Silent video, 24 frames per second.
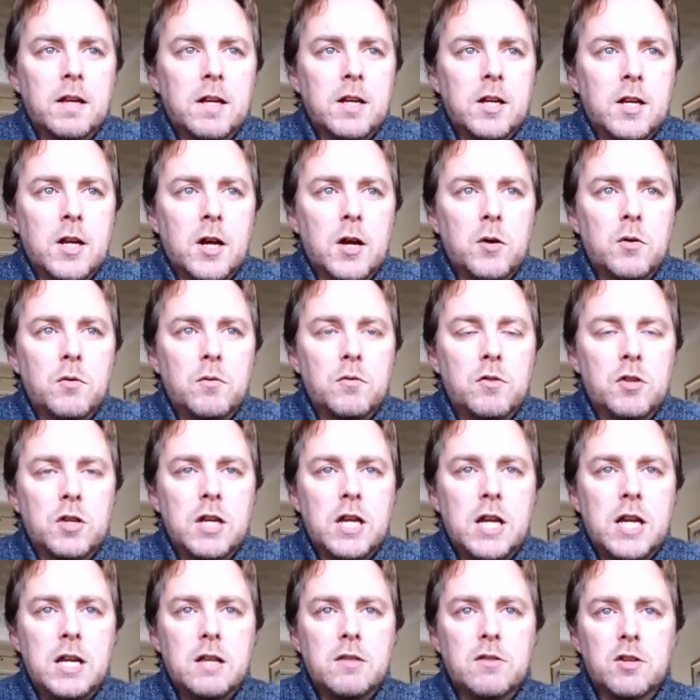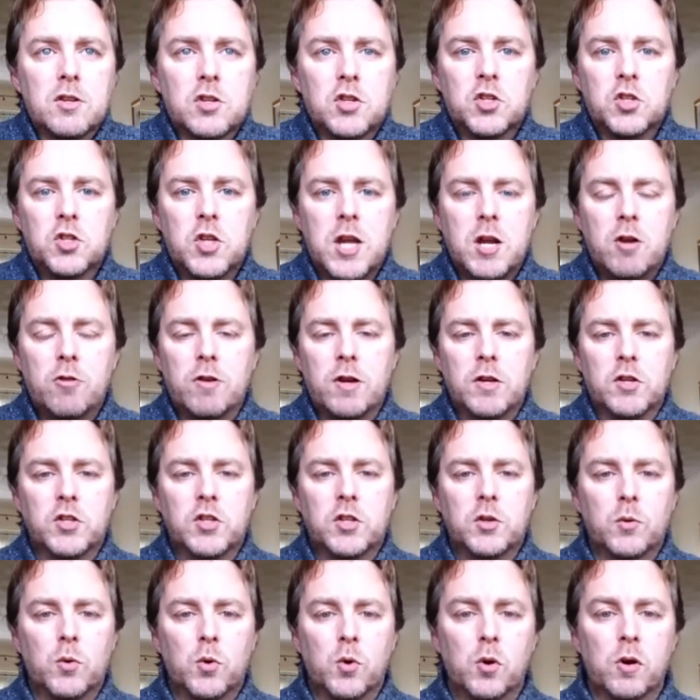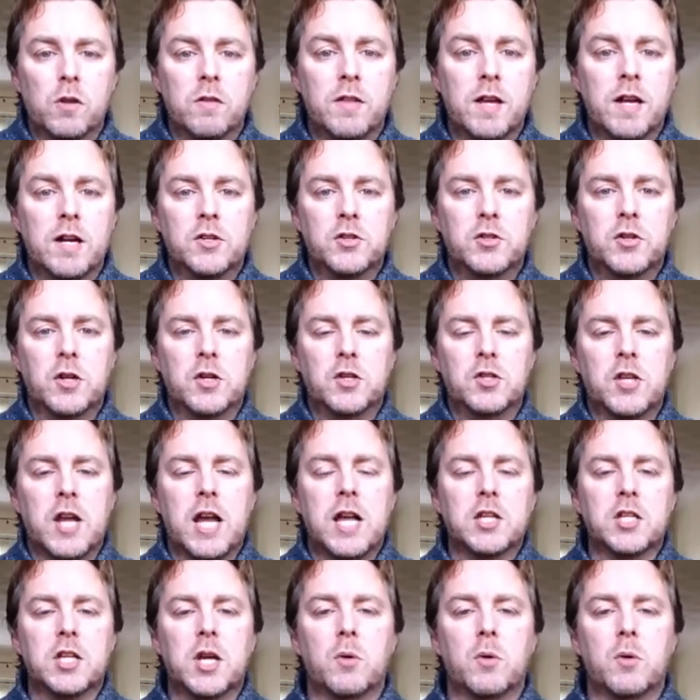you know, the secrets to all of their success.